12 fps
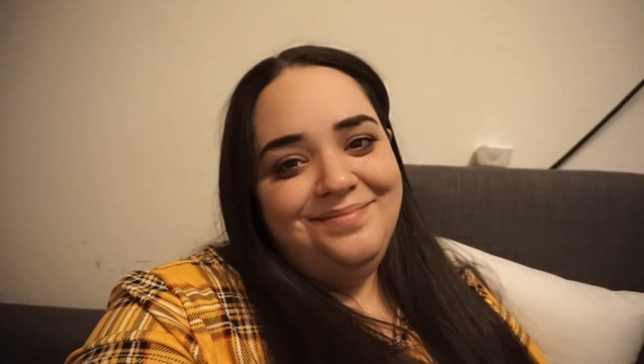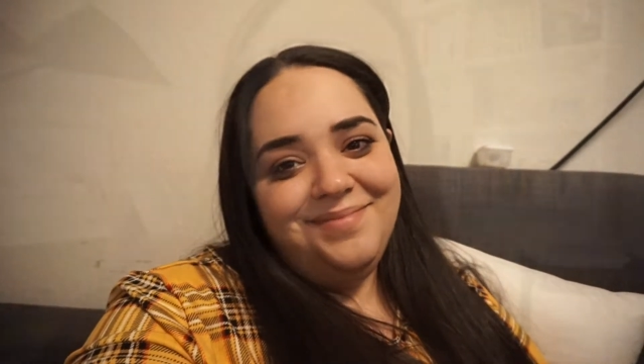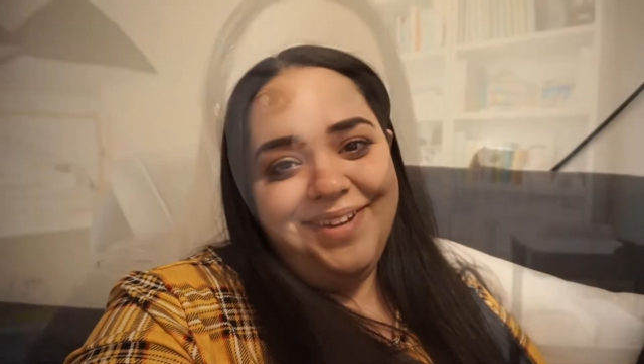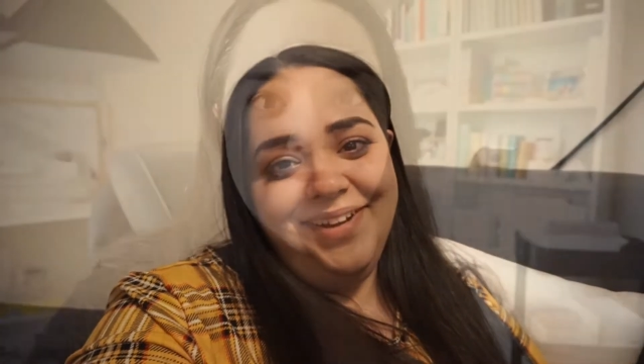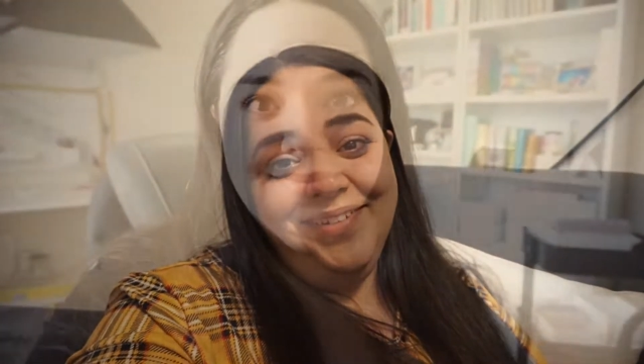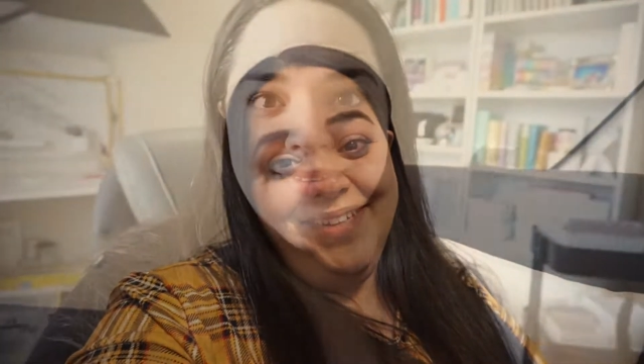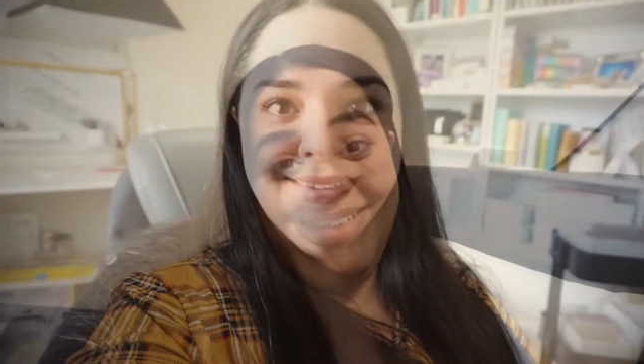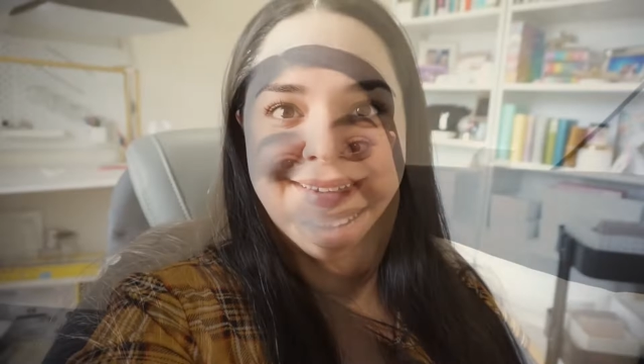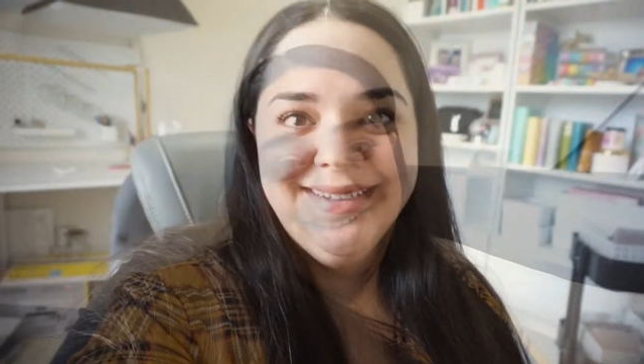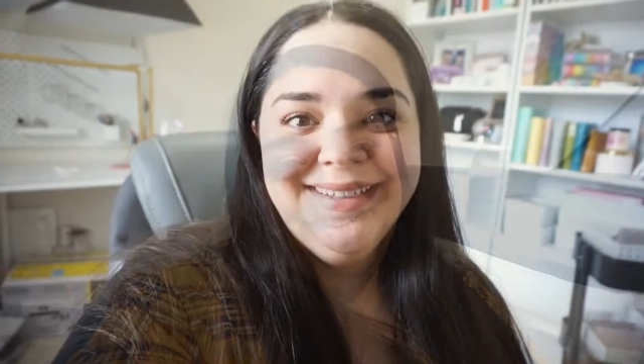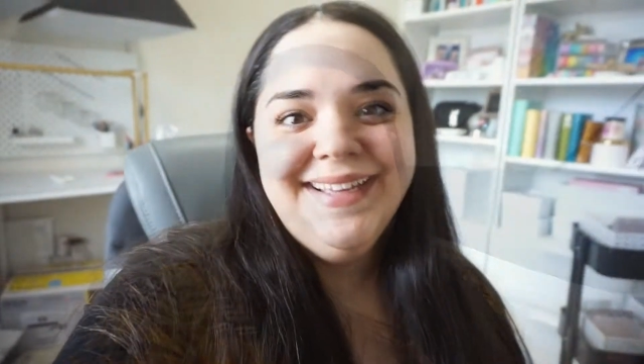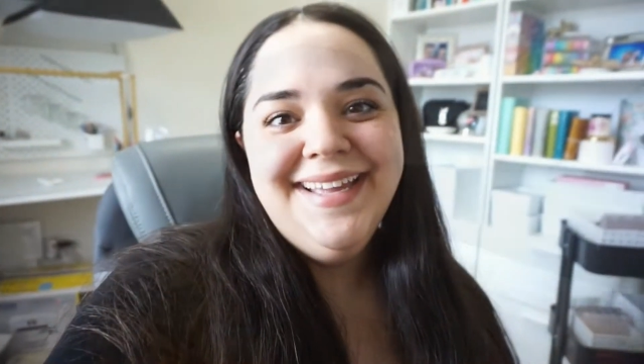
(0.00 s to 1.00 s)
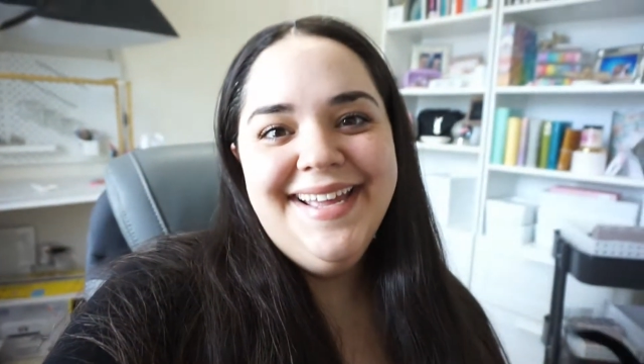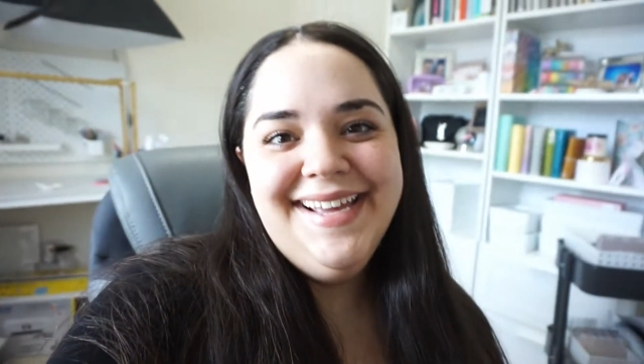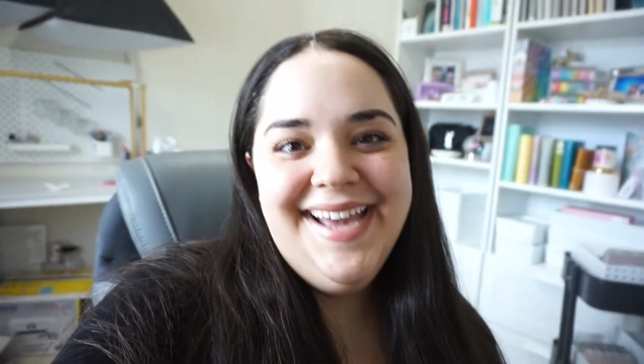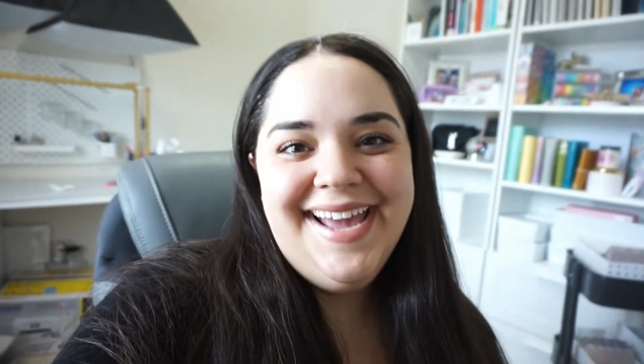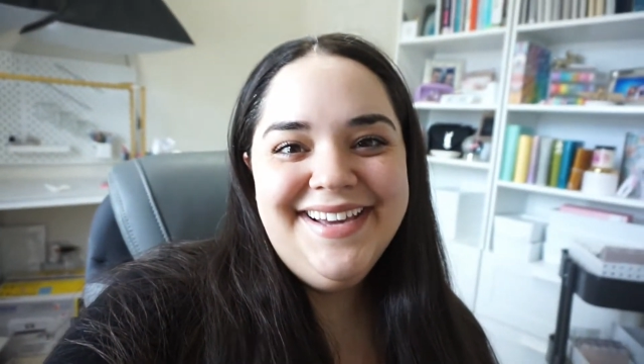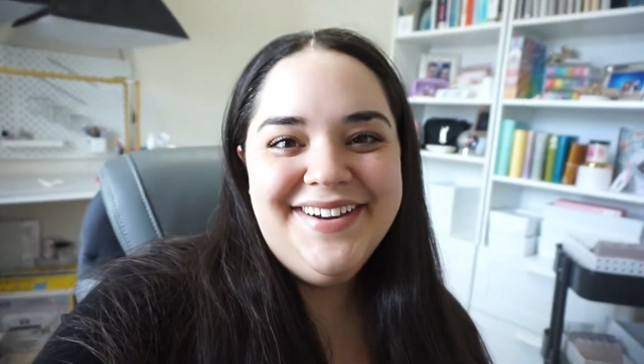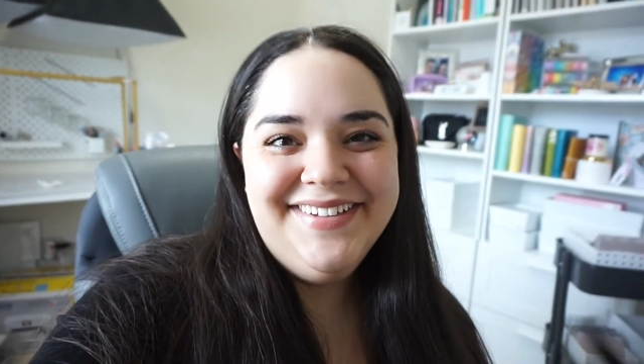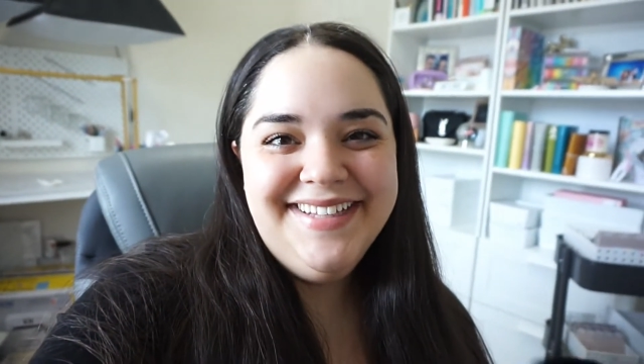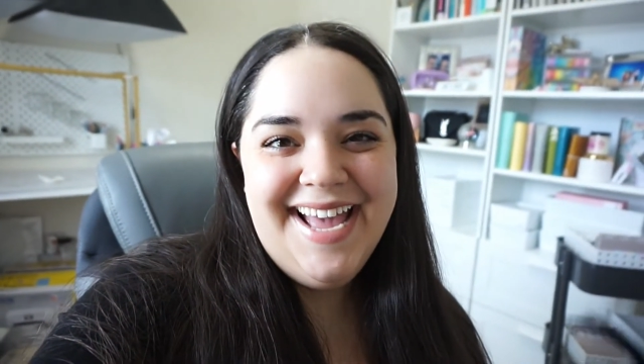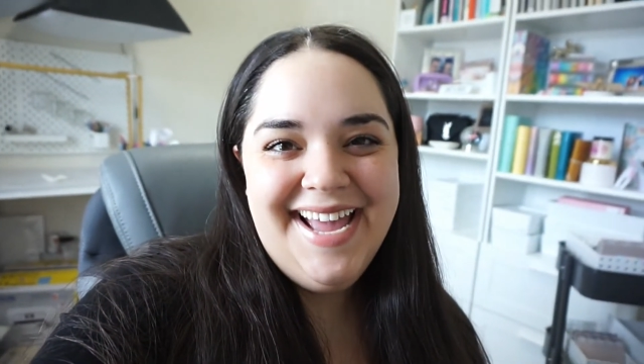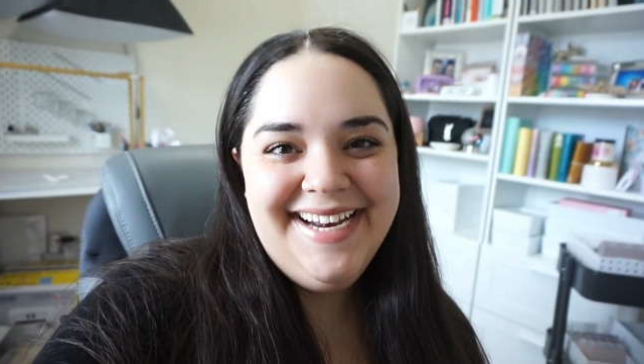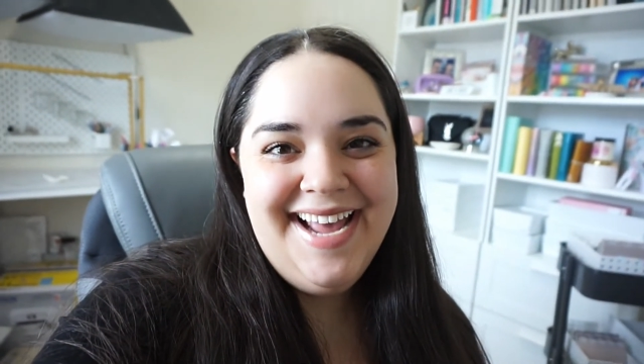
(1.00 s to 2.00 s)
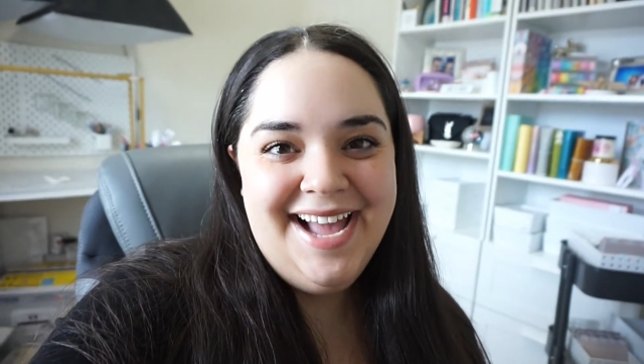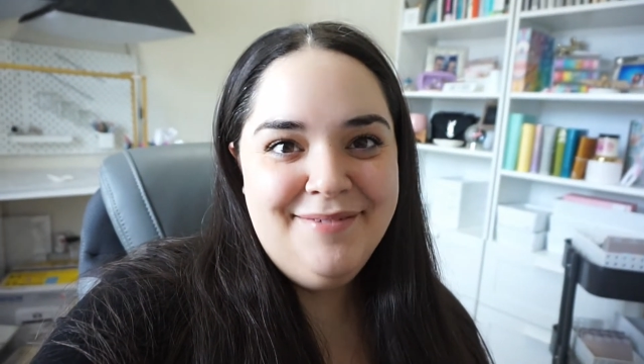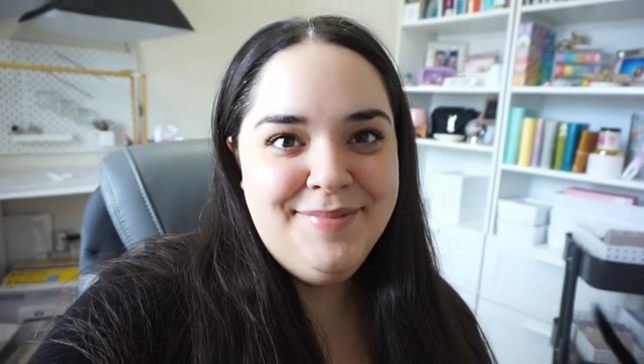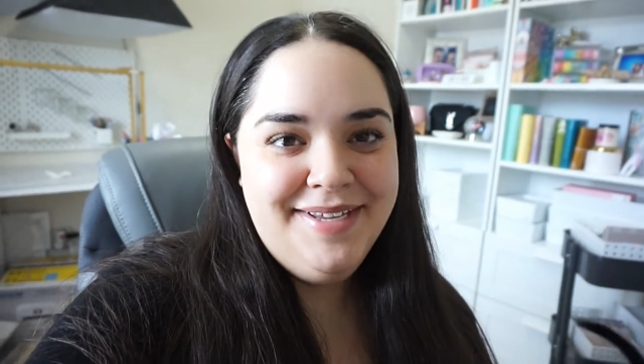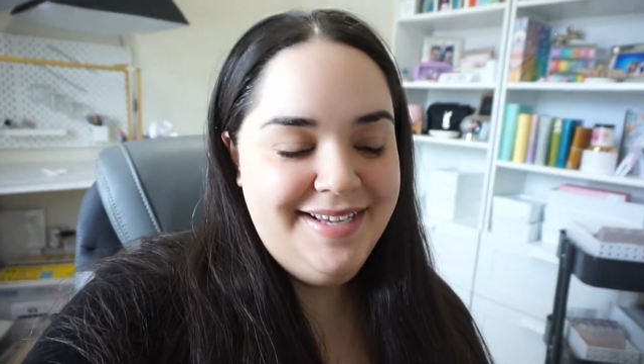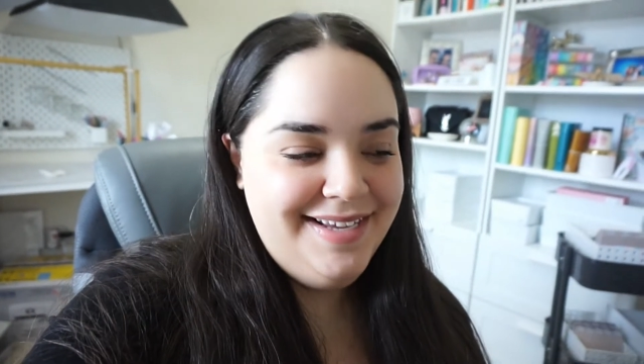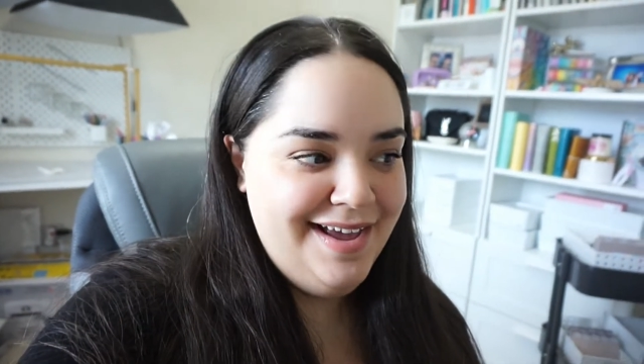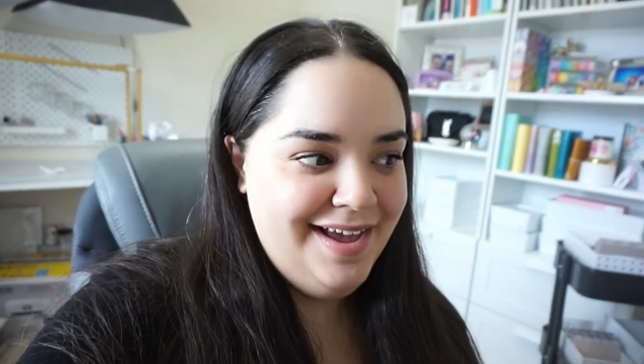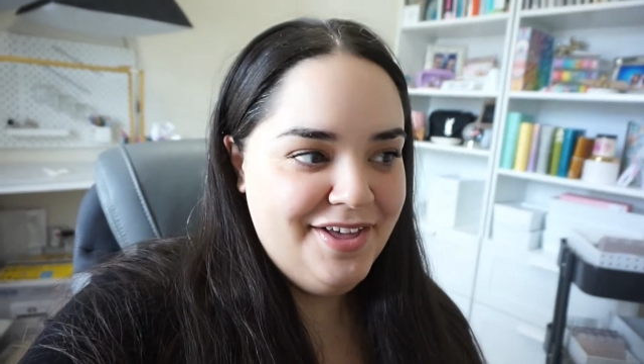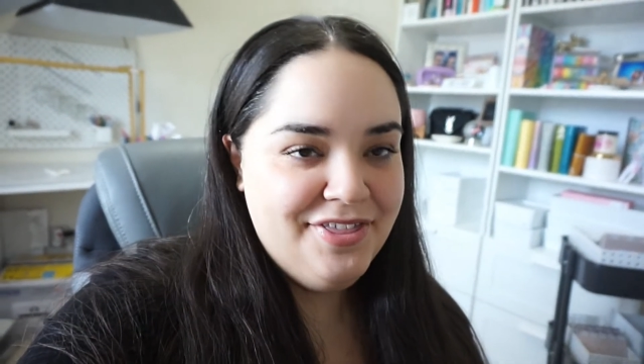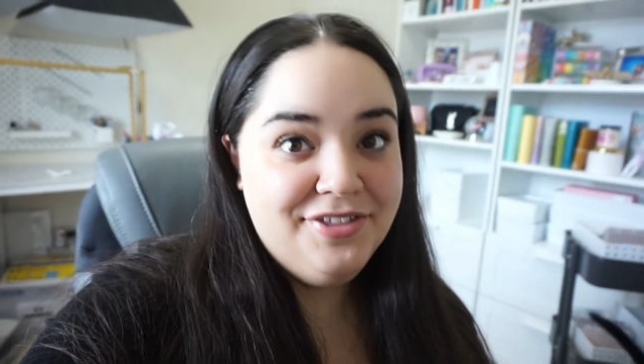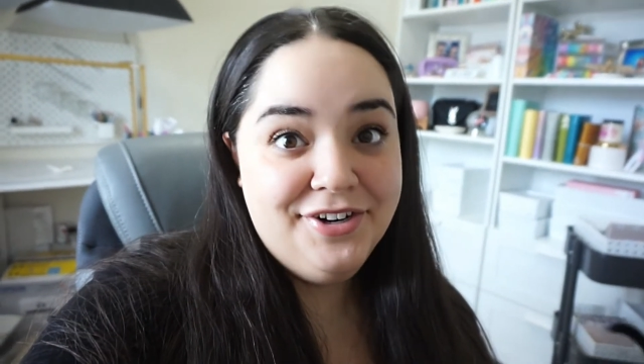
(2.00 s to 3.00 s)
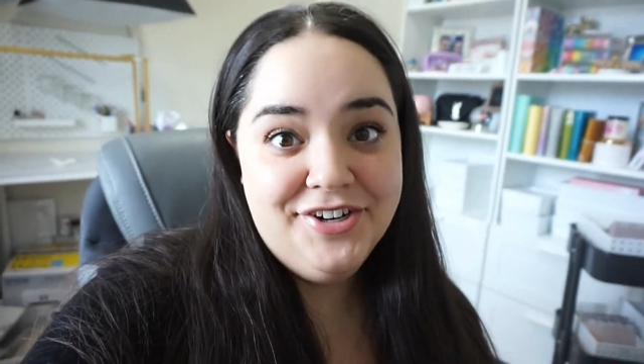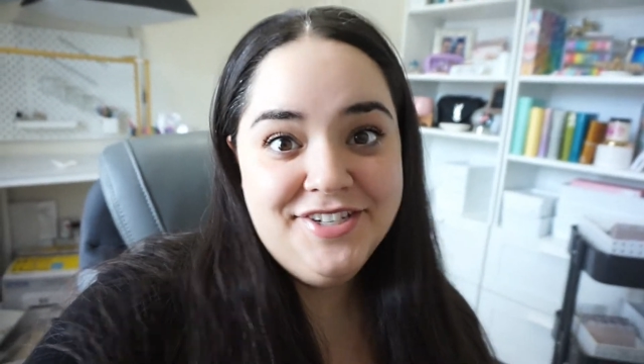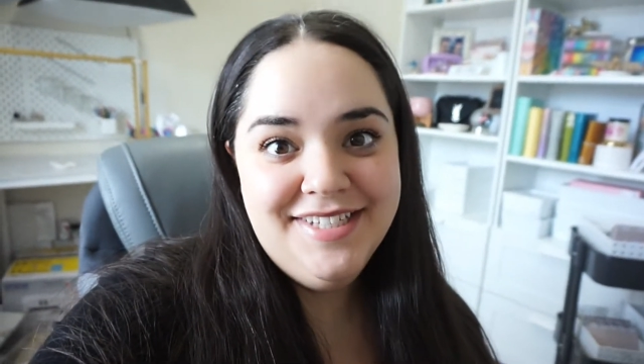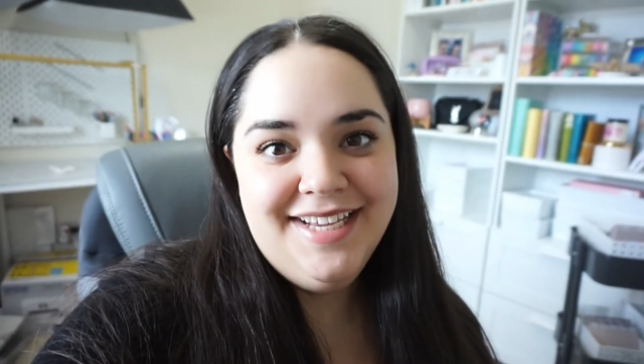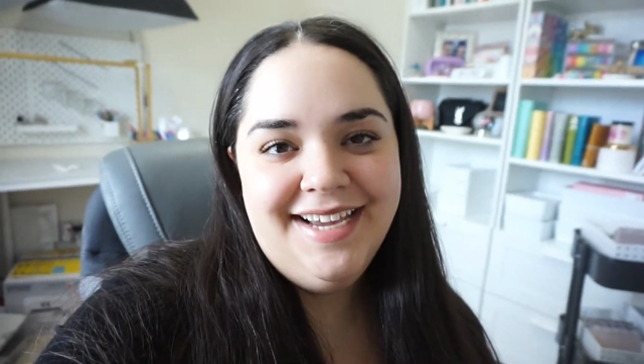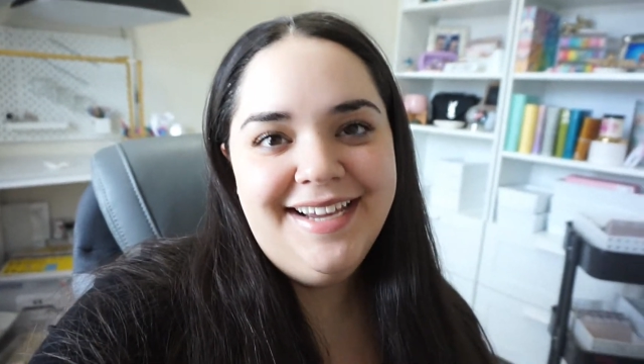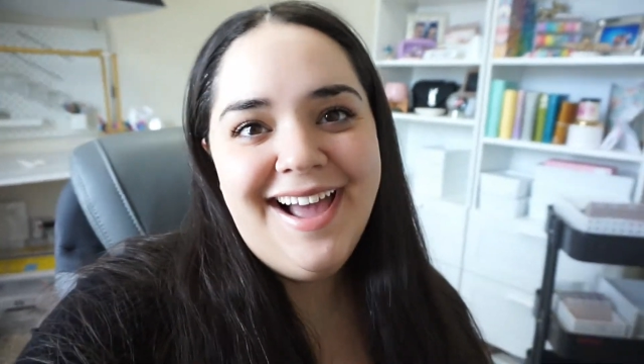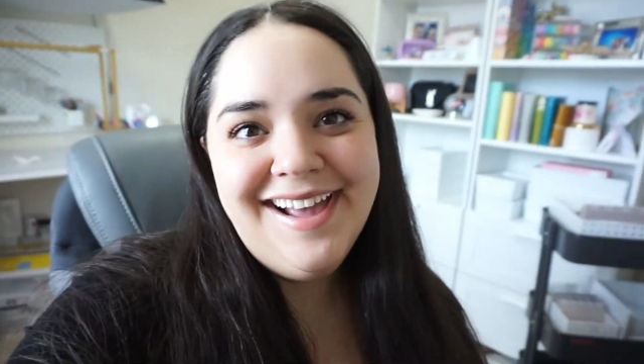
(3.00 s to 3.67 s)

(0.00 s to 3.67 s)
Anyway, good night, y'all. Hey y'all, and happy Thursday.